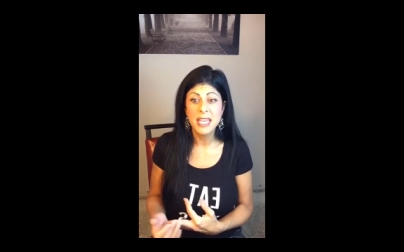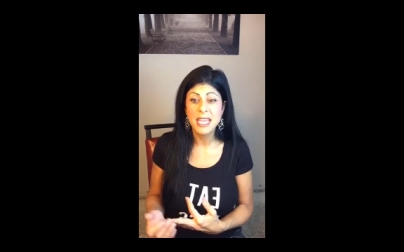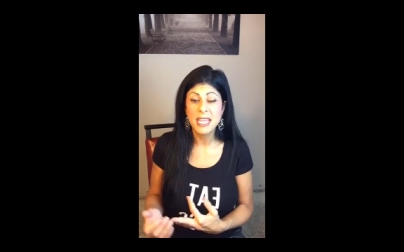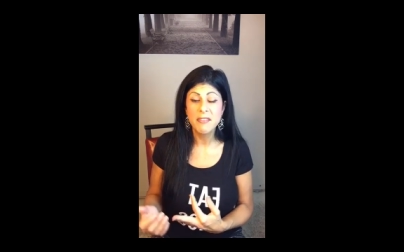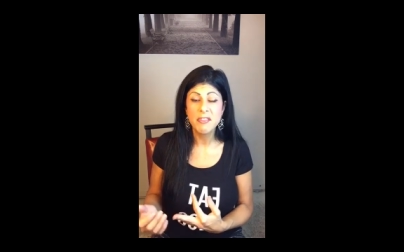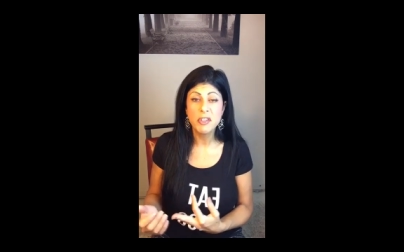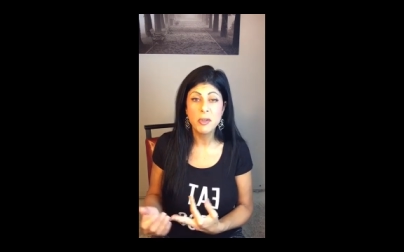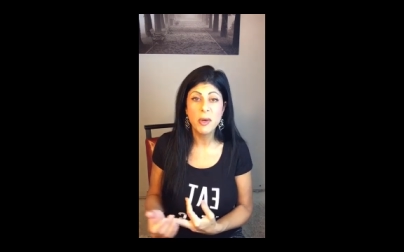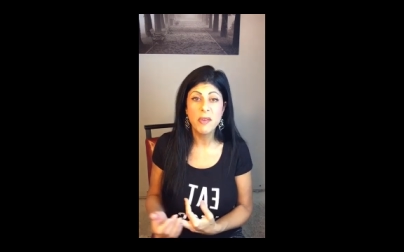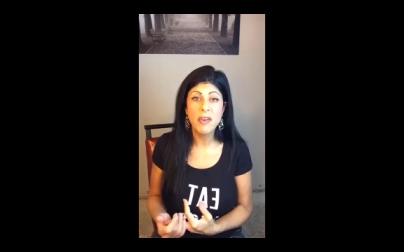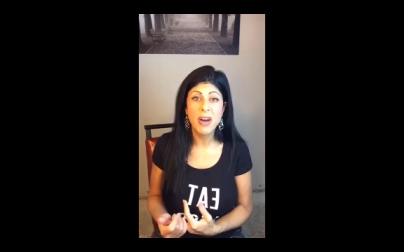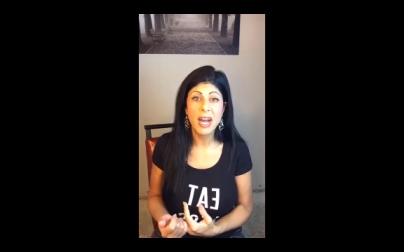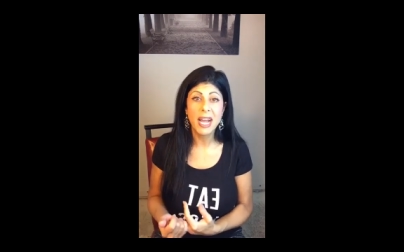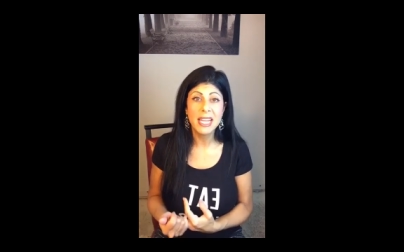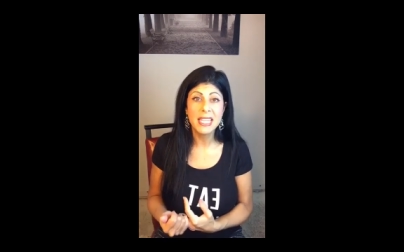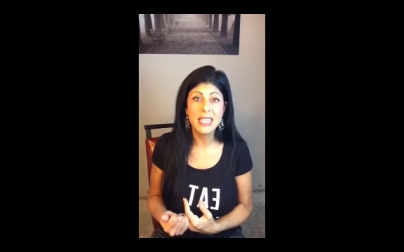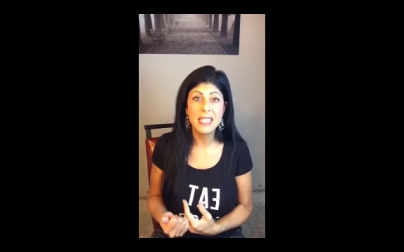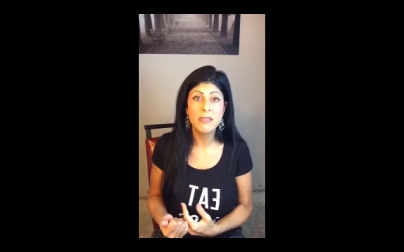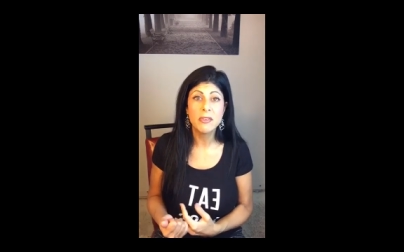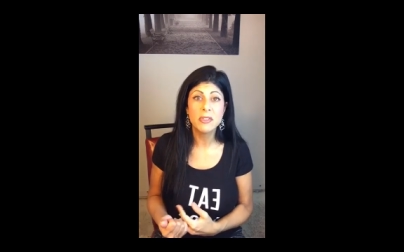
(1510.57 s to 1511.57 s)
If you have high
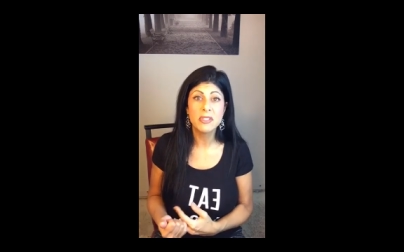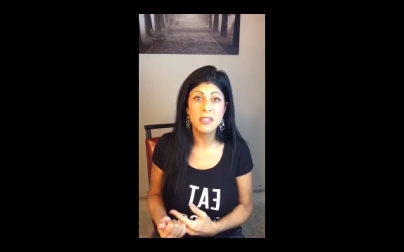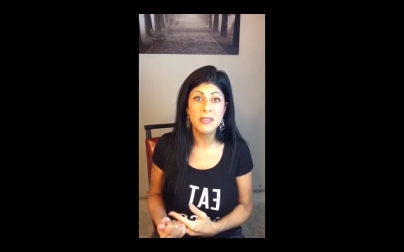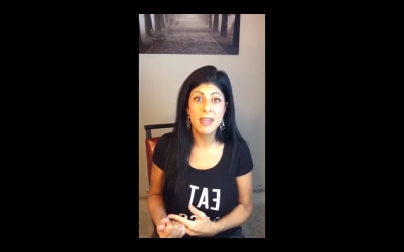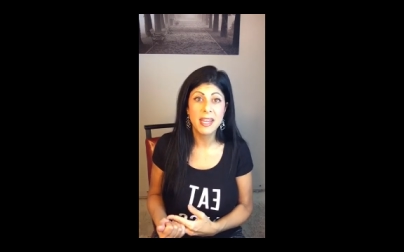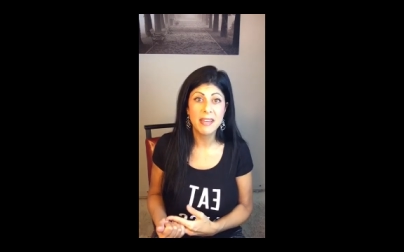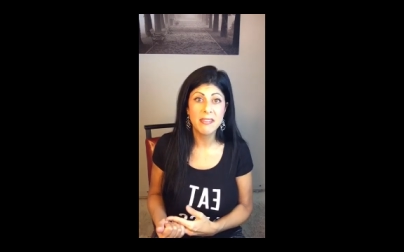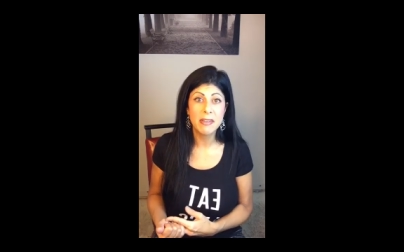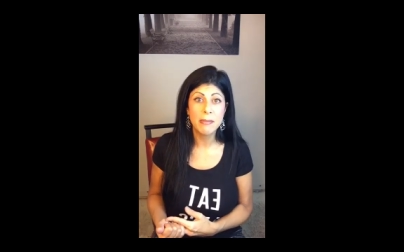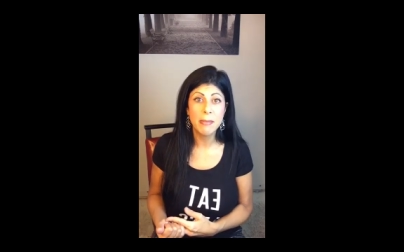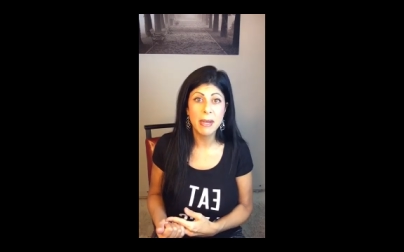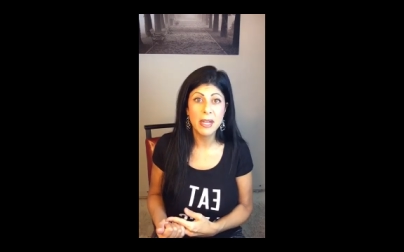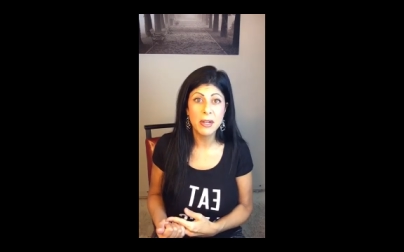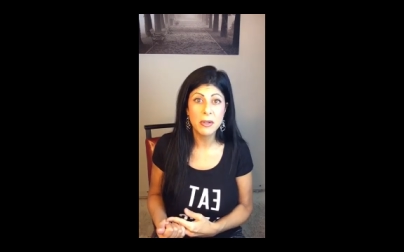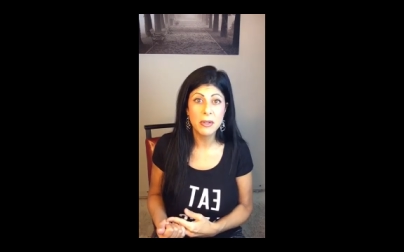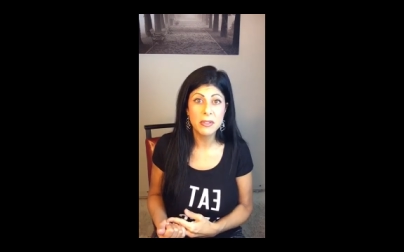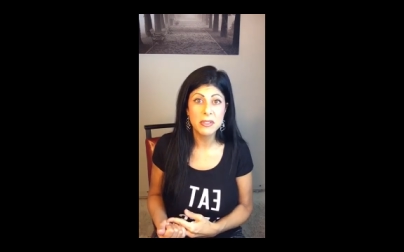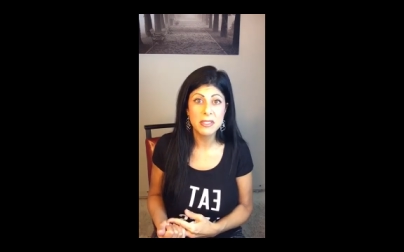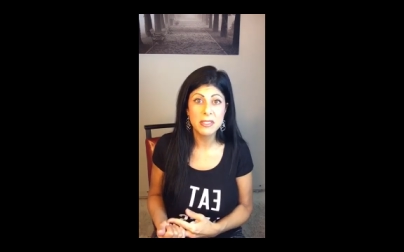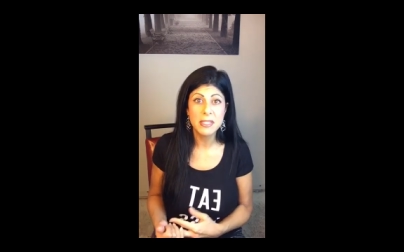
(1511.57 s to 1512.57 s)
levels of heavy
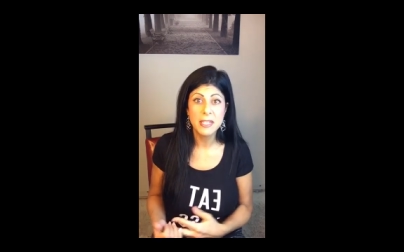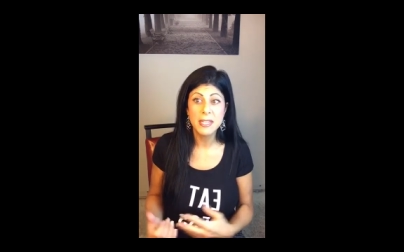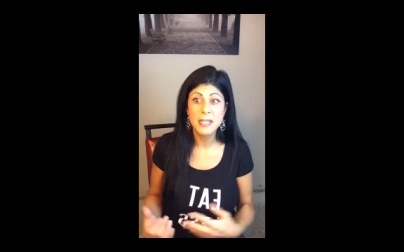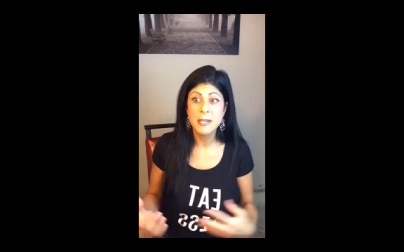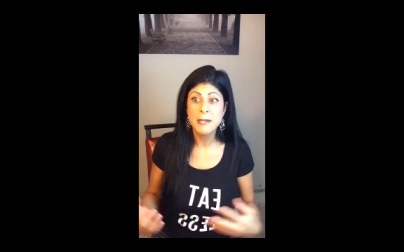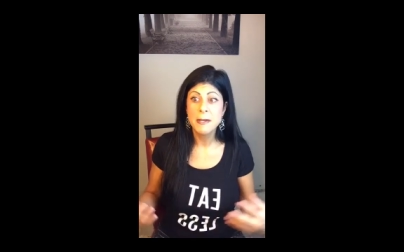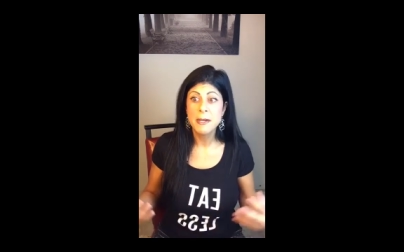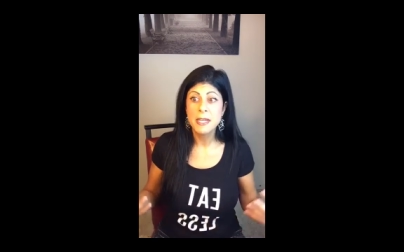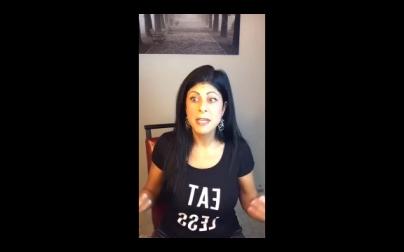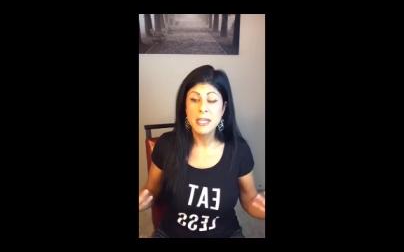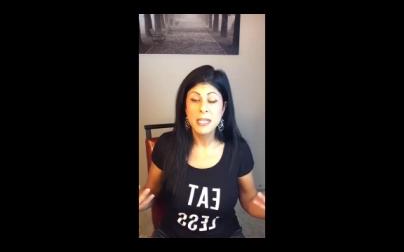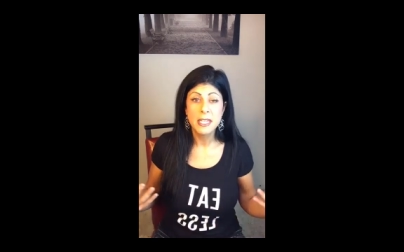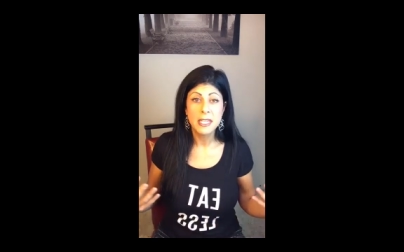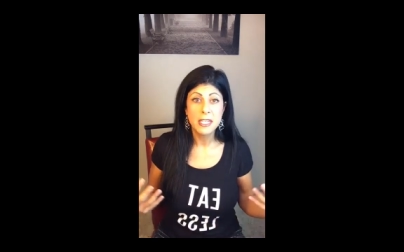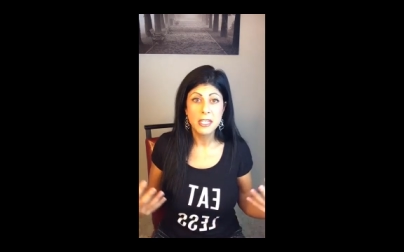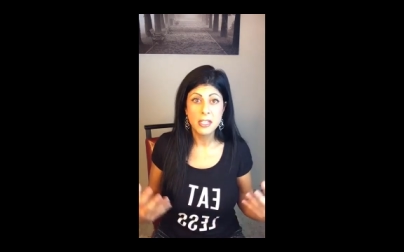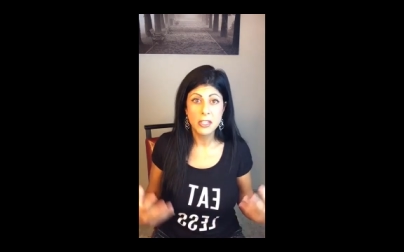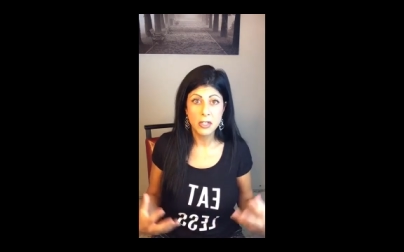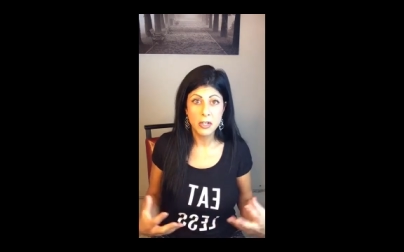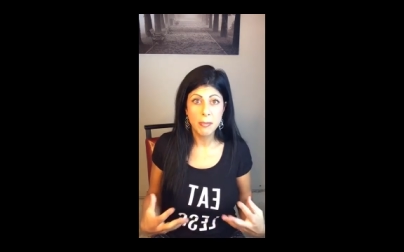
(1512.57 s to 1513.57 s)
metals,
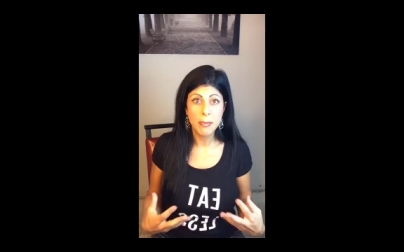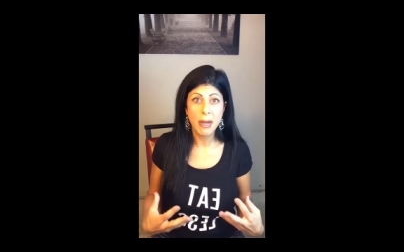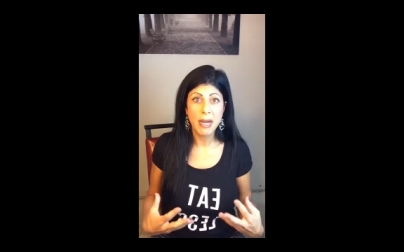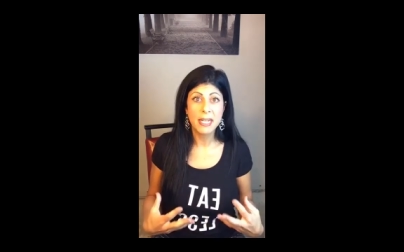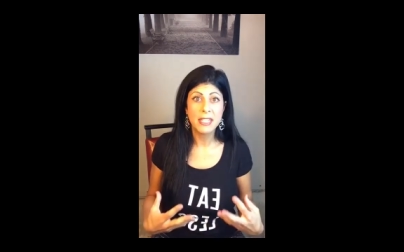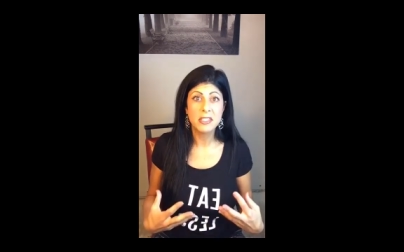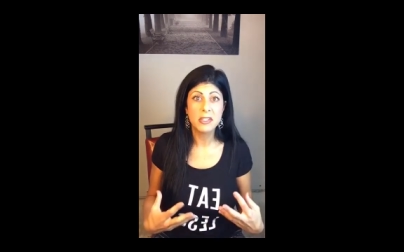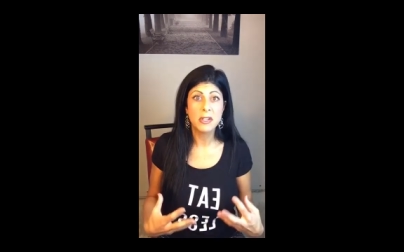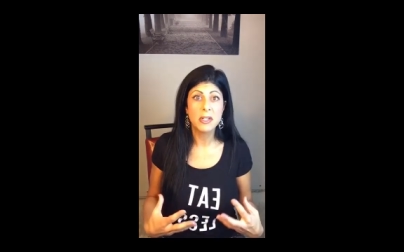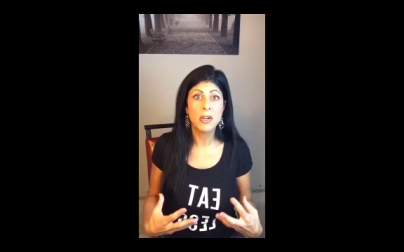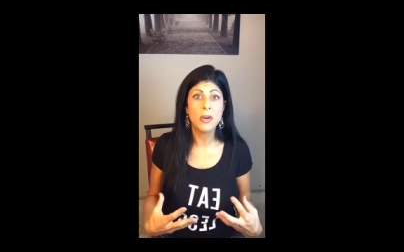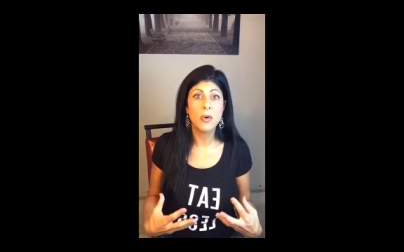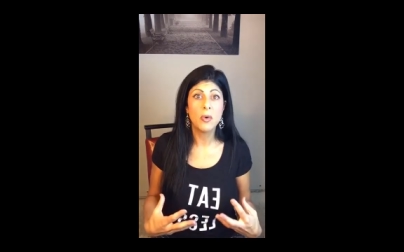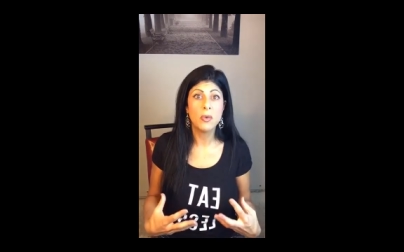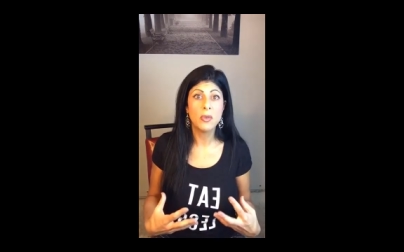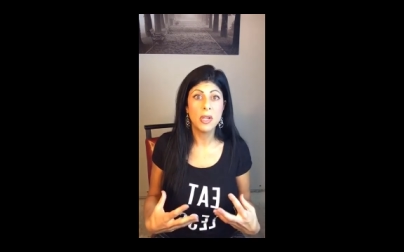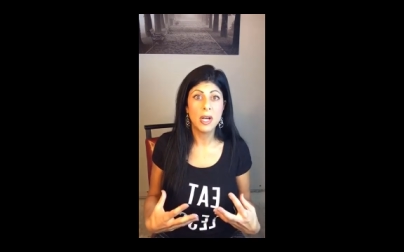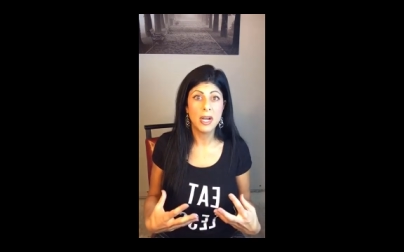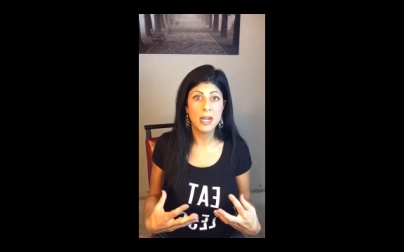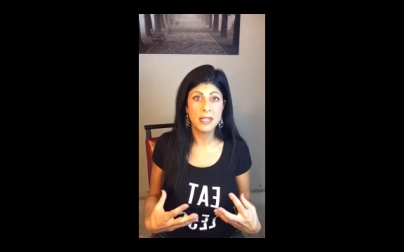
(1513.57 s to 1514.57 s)
your body's going to
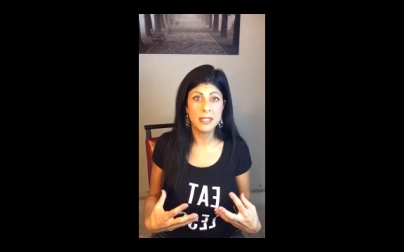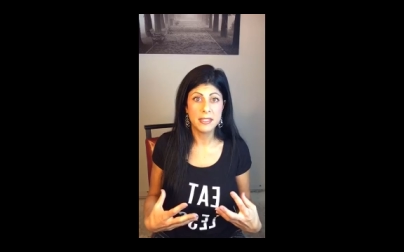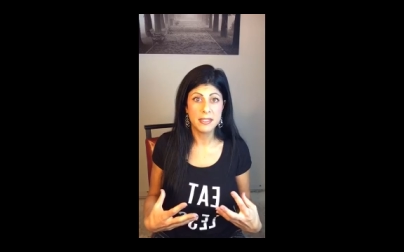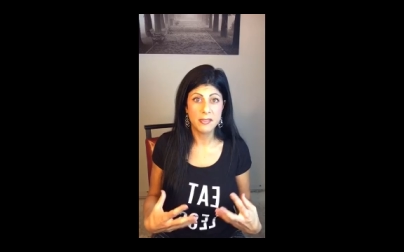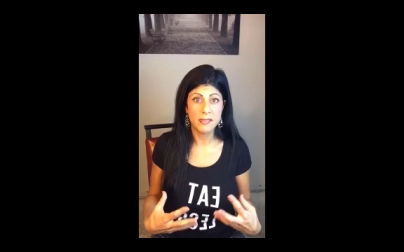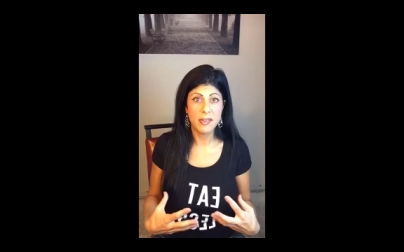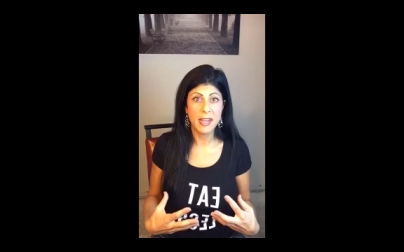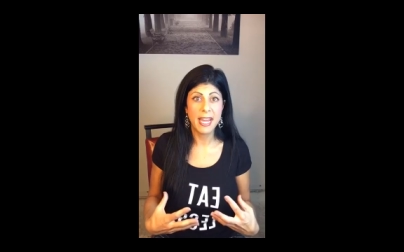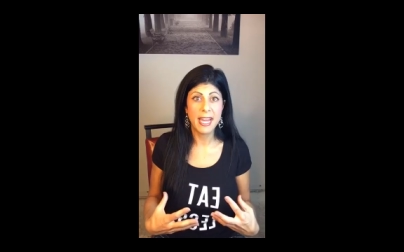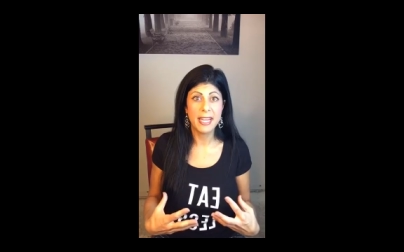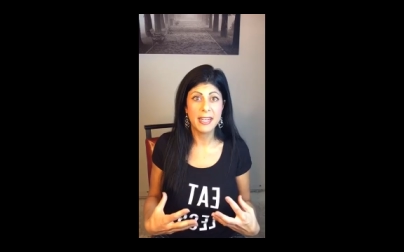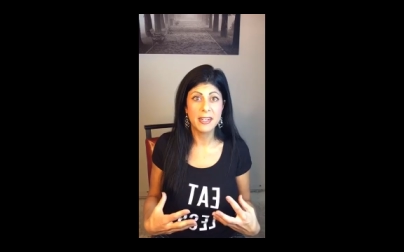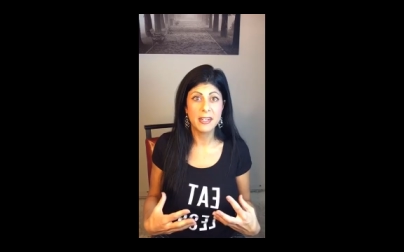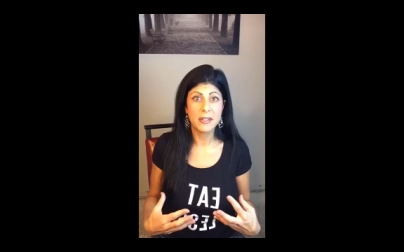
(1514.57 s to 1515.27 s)
hold on to fat.